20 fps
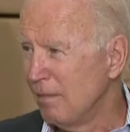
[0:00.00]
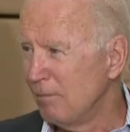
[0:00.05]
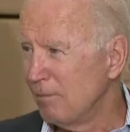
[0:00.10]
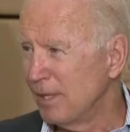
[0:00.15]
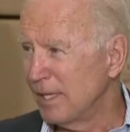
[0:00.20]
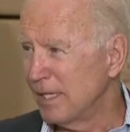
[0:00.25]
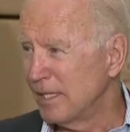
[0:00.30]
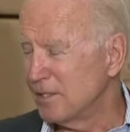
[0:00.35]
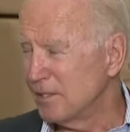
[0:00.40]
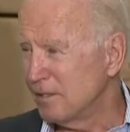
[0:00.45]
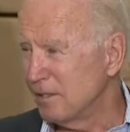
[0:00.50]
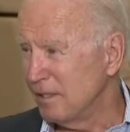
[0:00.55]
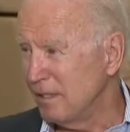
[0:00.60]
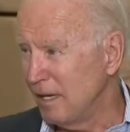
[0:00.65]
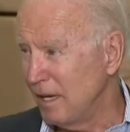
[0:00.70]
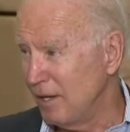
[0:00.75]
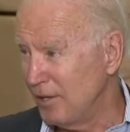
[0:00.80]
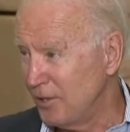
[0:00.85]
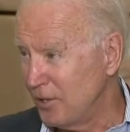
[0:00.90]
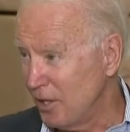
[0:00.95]
Because
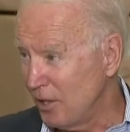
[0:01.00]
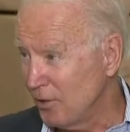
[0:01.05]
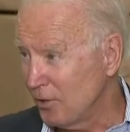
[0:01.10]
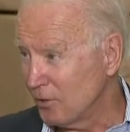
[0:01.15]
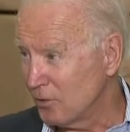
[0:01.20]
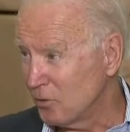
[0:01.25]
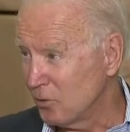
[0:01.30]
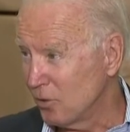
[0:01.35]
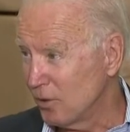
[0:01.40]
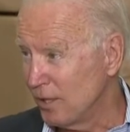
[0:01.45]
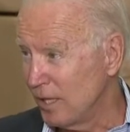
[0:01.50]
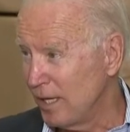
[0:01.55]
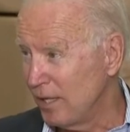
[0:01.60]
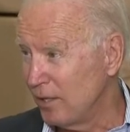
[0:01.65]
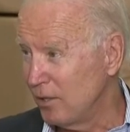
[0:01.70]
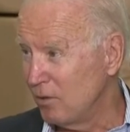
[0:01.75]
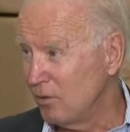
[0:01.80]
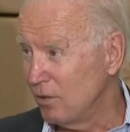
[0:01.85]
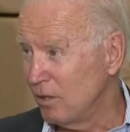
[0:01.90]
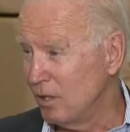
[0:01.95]
another
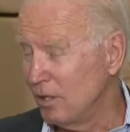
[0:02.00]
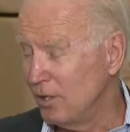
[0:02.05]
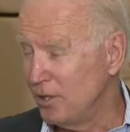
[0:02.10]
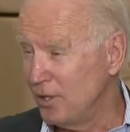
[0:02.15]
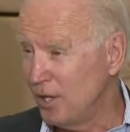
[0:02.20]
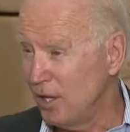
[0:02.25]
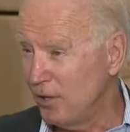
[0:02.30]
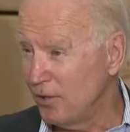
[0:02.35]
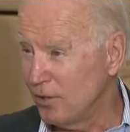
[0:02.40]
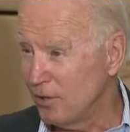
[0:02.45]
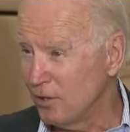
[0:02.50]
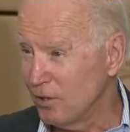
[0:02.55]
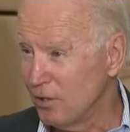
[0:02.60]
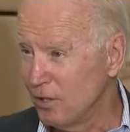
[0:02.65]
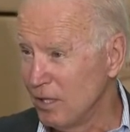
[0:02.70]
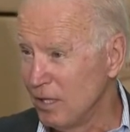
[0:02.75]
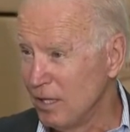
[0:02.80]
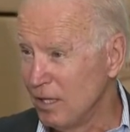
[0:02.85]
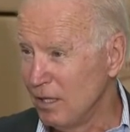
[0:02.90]
tornado, another